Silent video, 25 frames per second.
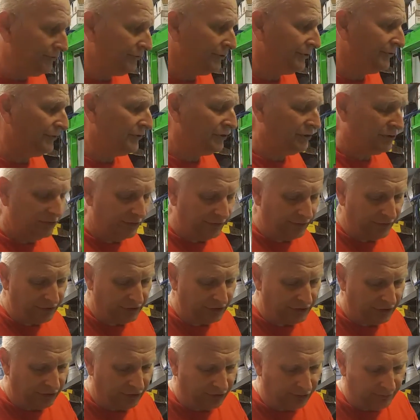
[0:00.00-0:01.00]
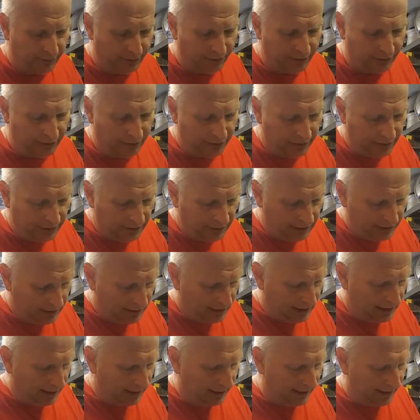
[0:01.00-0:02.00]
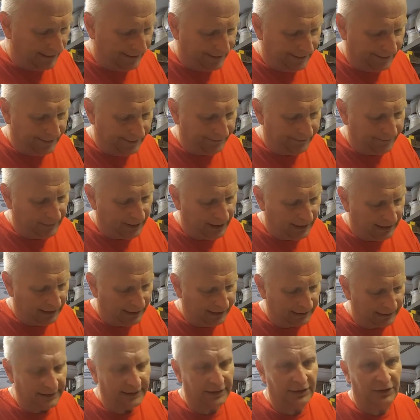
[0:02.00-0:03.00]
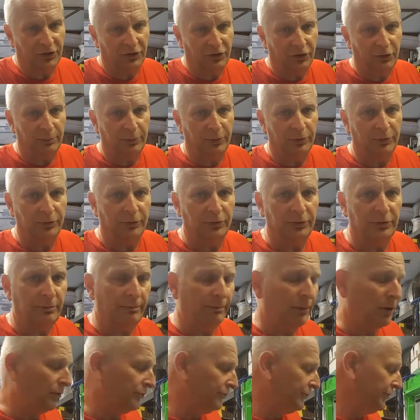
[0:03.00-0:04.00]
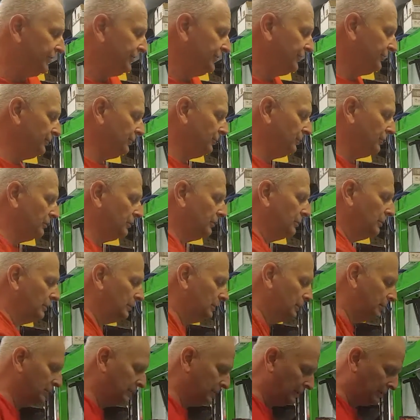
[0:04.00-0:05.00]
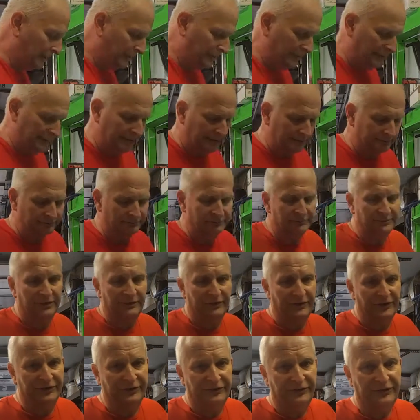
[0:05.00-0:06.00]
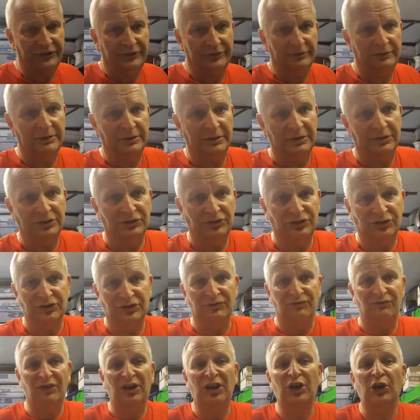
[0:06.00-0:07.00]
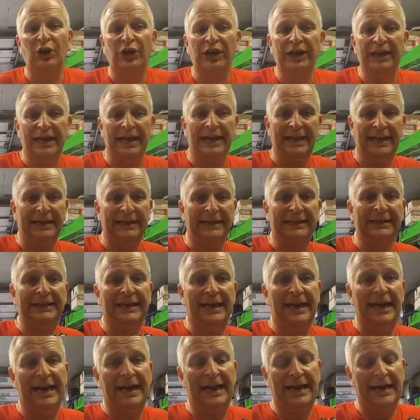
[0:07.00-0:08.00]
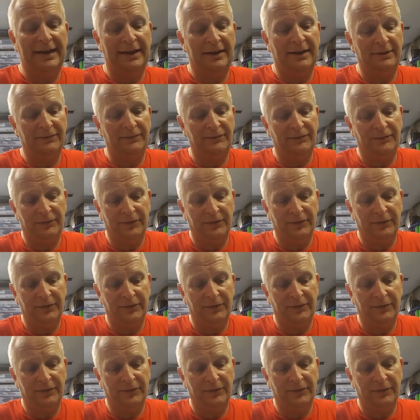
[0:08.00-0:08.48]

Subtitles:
and the Gerber, I like the Gerber multi-tool. This is just very handy to have.